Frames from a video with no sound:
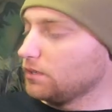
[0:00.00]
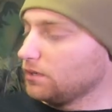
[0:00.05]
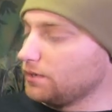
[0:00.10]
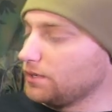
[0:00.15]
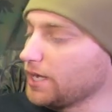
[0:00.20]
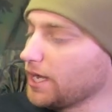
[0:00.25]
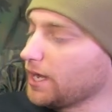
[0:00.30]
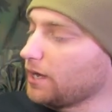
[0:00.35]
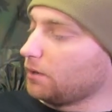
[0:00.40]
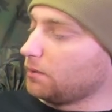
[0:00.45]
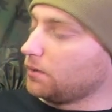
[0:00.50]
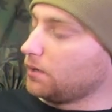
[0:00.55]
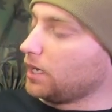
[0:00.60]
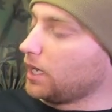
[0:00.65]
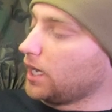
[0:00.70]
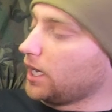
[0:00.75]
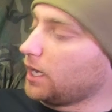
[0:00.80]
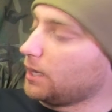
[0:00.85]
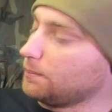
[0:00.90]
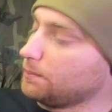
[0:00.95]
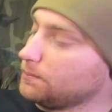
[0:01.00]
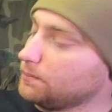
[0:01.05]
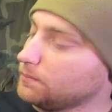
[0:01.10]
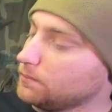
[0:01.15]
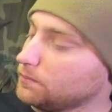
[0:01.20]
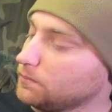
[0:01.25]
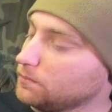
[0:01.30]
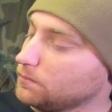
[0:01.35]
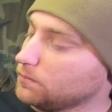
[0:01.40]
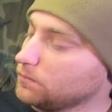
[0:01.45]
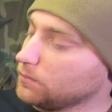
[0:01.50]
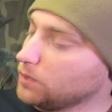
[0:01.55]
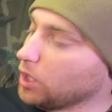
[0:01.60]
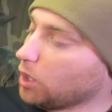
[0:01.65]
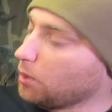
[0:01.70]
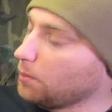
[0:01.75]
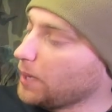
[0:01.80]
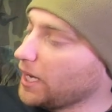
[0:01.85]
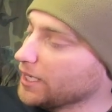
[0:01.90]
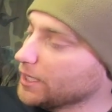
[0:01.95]
Now,
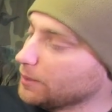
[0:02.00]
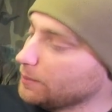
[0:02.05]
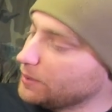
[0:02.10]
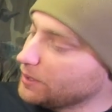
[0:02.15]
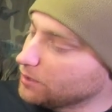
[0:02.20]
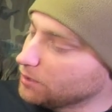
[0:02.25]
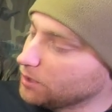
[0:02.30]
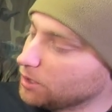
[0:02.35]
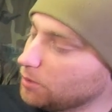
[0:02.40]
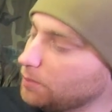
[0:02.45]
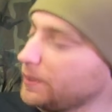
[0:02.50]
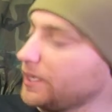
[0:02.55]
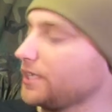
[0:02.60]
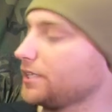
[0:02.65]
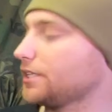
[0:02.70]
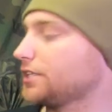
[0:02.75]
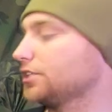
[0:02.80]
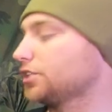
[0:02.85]
going back up here a little bit,